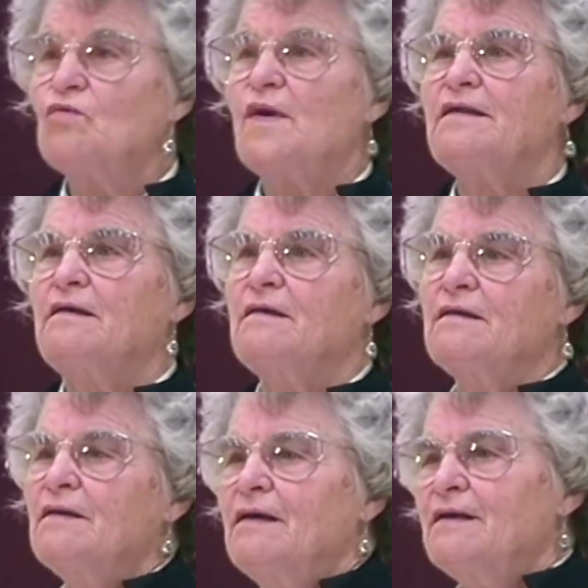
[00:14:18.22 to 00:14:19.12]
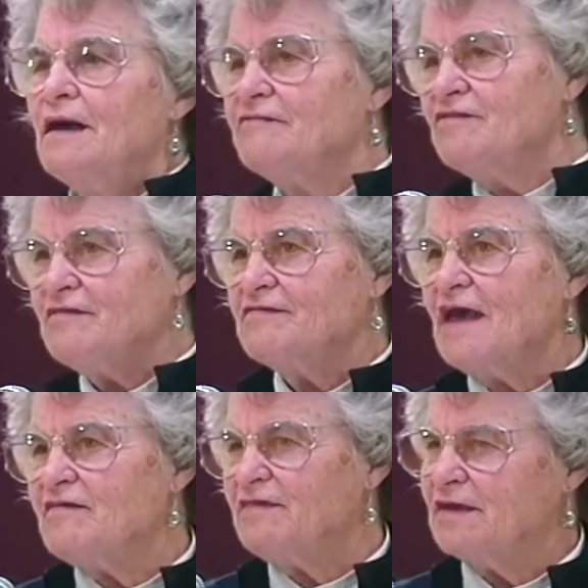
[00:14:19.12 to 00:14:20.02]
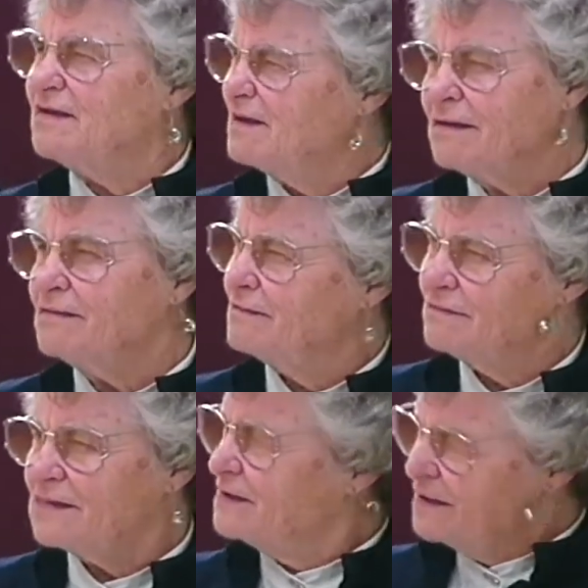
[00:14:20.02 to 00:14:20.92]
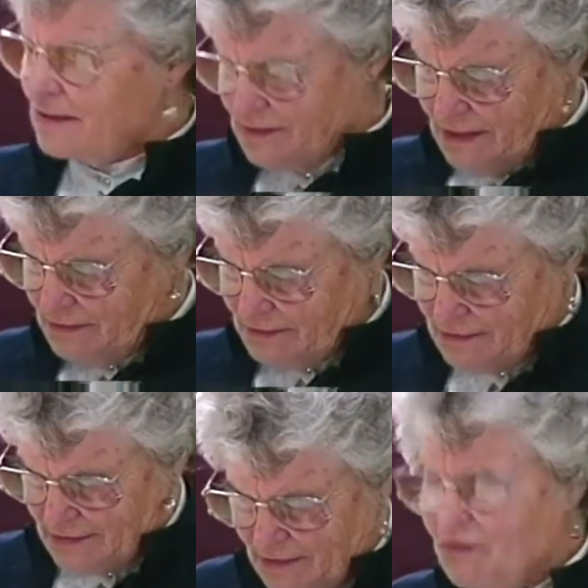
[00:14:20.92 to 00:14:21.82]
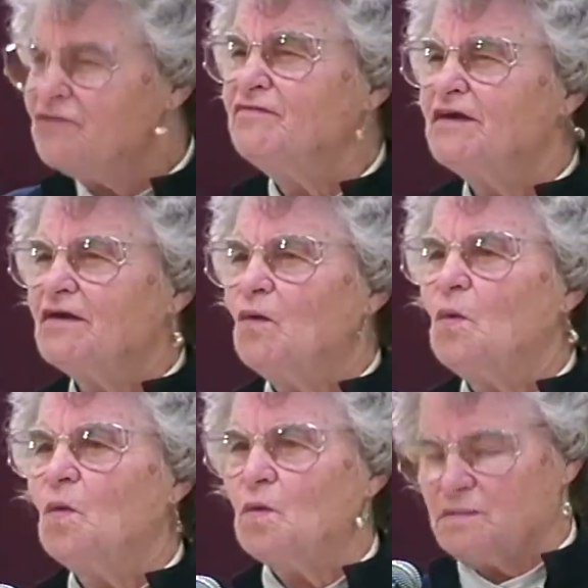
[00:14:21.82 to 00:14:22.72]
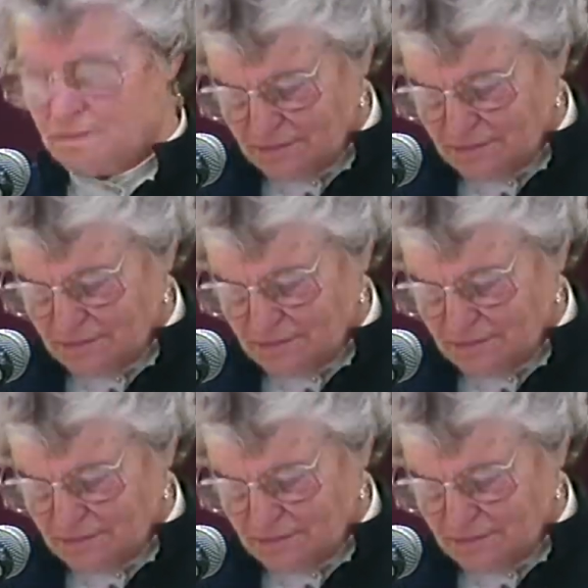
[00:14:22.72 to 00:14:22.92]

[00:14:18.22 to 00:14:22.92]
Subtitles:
20. Now this is having, you know, that wasn't very old.